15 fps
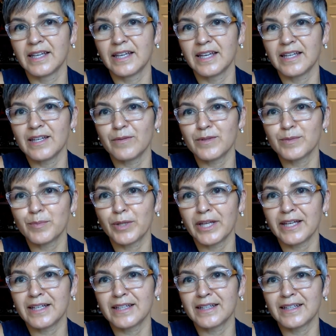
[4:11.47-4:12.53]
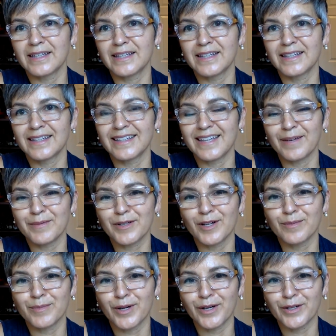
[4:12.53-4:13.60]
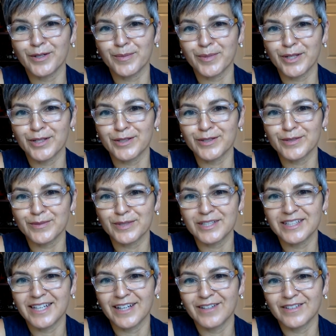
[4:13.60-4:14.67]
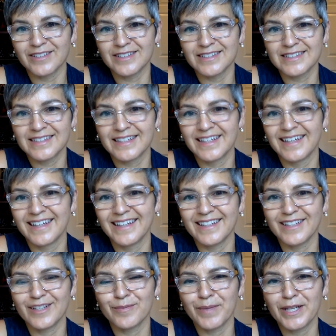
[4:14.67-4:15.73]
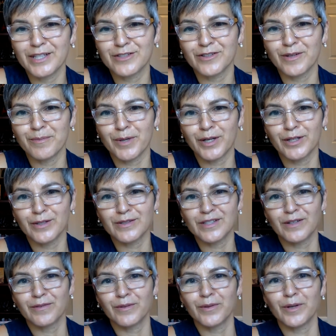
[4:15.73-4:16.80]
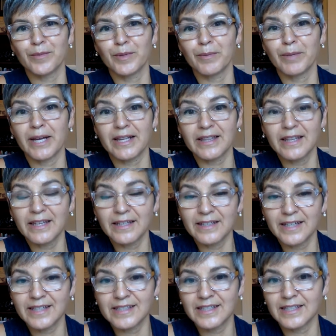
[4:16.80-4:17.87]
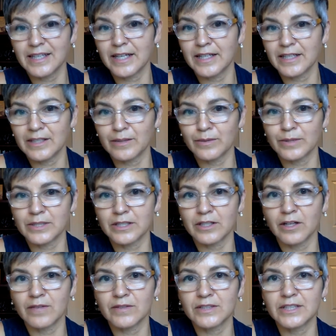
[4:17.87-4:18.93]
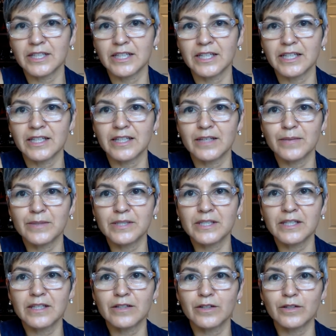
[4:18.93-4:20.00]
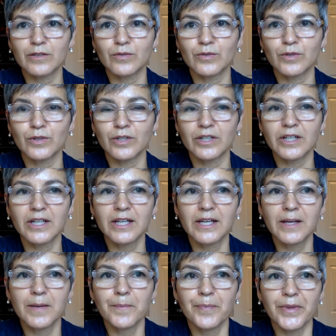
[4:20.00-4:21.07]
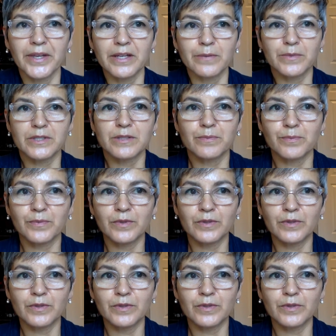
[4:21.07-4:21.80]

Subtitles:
And he was playing a game called Mario Brothers, which now is, mainstream. Mario's everywhere. But back then in 1990, it was a novelty. And he was sitting there on the floor, and he was,